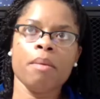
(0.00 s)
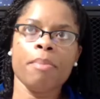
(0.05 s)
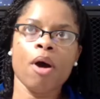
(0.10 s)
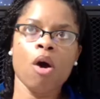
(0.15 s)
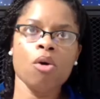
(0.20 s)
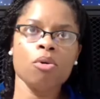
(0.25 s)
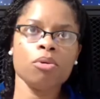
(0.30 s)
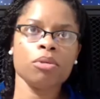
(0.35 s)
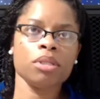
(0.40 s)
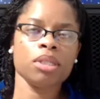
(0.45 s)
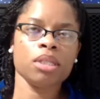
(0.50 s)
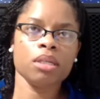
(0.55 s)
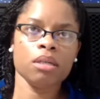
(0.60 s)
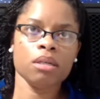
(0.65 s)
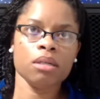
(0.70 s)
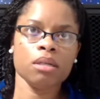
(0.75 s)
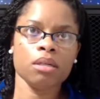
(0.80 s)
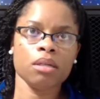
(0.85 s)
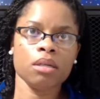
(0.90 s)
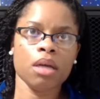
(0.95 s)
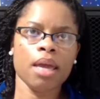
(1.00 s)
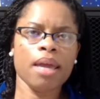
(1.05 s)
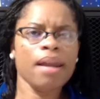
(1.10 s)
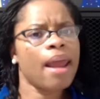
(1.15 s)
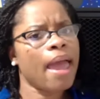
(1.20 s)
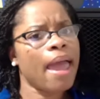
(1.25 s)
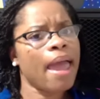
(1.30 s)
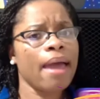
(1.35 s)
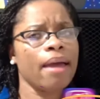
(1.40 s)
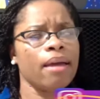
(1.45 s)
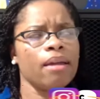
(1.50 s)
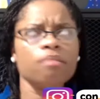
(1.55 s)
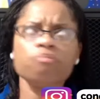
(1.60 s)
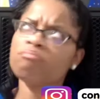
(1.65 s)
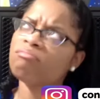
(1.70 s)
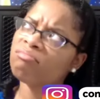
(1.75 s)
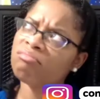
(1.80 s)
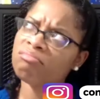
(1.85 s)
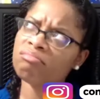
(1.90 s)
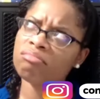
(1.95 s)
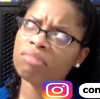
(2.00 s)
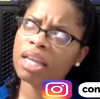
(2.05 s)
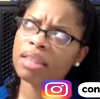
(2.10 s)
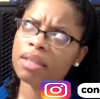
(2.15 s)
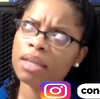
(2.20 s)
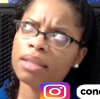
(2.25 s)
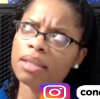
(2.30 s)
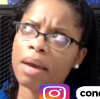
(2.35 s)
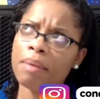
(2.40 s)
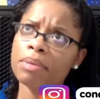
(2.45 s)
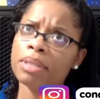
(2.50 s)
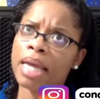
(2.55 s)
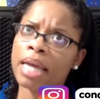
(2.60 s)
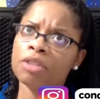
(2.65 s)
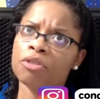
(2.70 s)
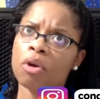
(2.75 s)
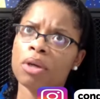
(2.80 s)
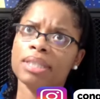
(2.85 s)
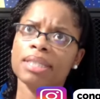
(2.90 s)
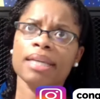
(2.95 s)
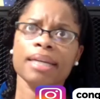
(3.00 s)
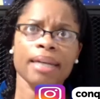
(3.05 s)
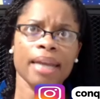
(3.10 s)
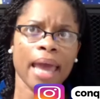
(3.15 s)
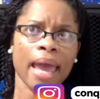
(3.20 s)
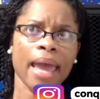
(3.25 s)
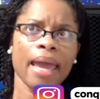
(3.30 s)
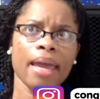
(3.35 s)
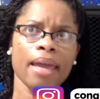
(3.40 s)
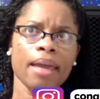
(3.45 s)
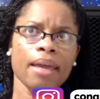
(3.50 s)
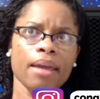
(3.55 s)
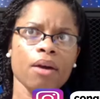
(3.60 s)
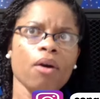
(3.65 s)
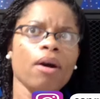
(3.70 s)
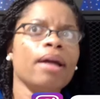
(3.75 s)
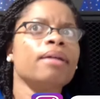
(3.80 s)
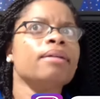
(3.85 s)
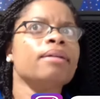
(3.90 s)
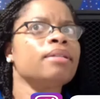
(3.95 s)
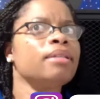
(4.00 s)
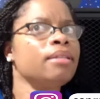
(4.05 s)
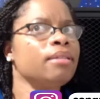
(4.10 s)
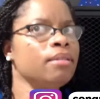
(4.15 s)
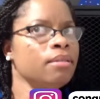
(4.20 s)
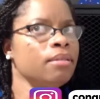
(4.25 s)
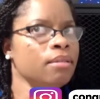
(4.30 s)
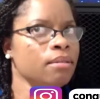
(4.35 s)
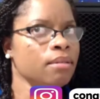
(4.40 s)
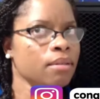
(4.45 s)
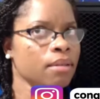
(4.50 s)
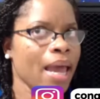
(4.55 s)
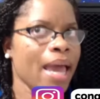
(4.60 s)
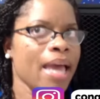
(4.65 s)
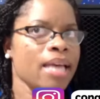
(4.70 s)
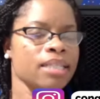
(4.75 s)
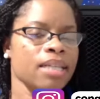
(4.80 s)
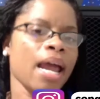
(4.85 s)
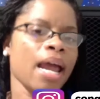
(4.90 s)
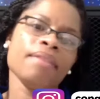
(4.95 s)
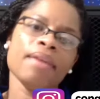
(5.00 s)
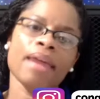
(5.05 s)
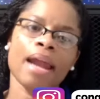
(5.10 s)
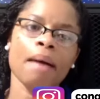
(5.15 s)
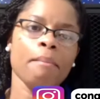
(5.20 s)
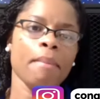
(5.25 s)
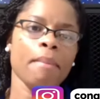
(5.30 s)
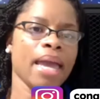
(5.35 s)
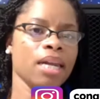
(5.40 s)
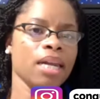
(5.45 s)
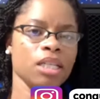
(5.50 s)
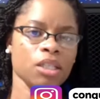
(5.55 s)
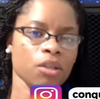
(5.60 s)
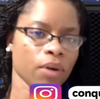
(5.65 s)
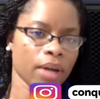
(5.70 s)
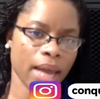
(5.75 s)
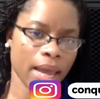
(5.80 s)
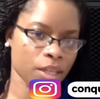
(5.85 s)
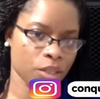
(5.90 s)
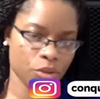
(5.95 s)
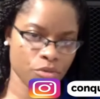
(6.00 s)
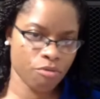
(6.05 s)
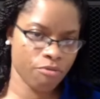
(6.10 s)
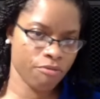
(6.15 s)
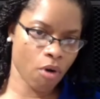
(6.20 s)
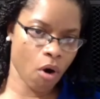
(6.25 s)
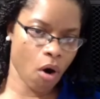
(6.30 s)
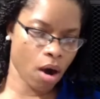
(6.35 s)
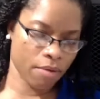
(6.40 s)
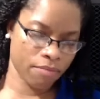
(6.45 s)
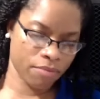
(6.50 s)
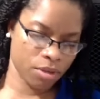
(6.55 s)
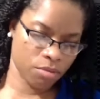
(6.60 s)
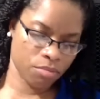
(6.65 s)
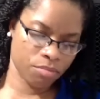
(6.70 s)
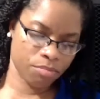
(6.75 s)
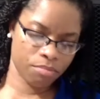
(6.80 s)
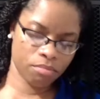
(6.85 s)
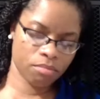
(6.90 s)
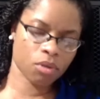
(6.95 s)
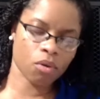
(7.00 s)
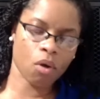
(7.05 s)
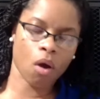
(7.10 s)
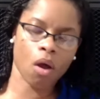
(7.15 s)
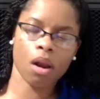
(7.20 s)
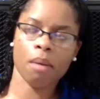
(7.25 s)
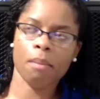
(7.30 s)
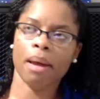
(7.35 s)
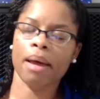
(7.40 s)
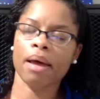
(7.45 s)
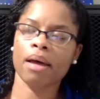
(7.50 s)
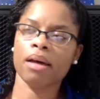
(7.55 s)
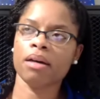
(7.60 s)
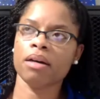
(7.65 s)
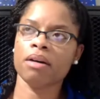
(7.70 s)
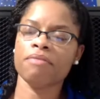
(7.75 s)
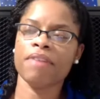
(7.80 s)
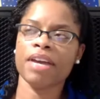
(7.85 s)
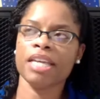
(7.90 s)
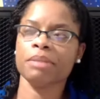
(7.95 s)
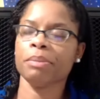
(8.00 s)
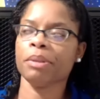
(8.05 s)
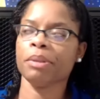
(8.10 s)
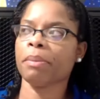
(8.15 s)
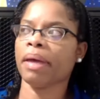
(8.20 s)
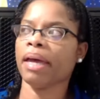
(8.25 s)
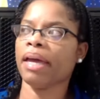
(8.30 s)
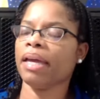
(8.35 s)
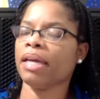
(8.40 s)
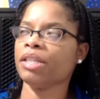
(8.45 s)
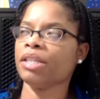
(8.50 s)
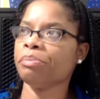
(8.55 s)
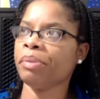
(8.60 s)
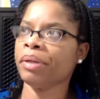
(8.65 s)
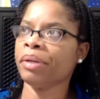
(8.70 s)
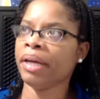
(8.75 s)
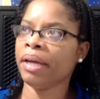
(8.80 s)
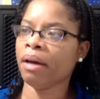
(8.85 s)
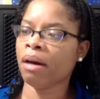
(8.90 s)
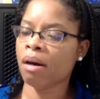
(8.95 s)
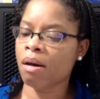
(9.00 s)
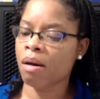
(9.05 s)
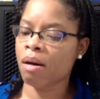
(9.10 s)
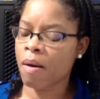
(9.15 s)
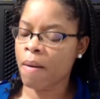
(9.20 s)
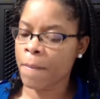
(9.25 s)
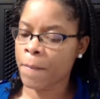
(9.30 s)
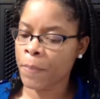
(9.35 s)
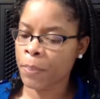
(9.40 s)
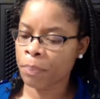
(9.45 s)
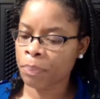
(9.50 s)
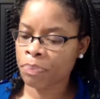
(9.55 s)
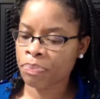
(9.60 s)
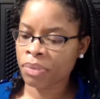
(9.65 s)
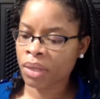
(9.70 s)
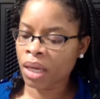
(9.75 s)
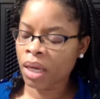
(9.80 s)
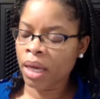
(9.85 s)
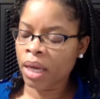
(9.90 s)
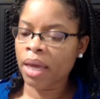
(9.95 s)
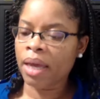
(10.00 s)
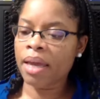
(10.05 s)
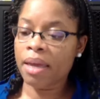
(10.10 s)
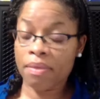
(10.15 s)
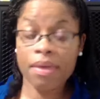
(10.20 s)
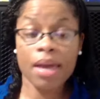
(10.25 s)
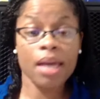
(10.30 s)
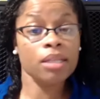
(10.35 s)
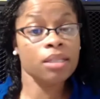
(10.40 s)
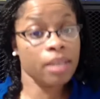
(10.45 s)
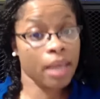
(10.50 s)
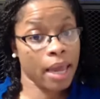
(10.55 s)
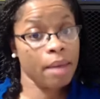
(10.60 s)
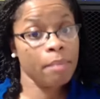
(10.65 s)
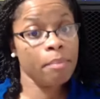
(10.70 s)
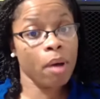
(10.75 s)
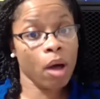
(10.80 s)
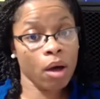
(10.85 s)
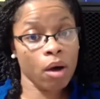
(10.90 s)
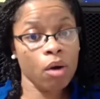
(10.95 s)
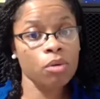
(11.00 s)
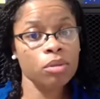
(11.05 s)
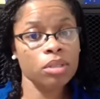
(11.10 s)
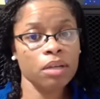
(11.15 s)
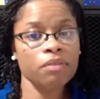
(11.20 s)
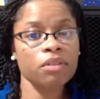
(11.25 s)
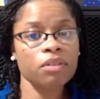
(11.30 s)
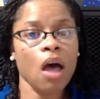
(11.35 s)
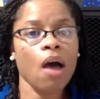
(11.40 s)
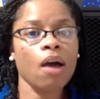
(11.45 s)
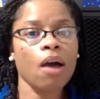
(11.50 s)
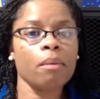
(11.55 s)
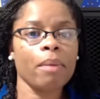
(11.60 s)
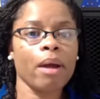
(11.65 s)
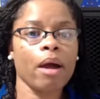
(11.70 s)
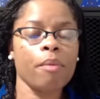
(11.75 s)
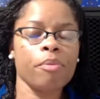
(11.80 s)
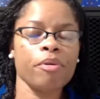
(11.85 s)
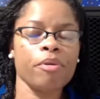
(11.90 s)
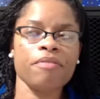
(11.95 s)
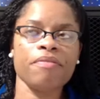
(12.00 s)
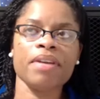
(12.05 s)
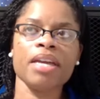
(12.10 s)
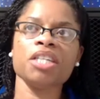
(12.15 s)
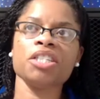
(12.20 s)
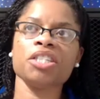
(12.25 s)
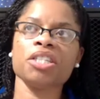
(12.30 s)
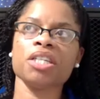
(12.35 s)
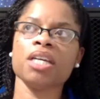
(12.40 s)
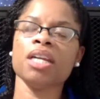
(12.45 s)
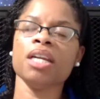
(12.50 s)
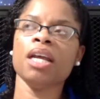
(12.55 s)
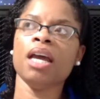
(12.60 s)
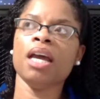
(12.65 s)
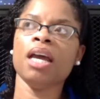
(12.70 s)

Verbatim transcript: post, and that I think that was actually on today or last night that I made it, so it ain't too far if you scroll on my Facebook page. But in that same post of talking about provision,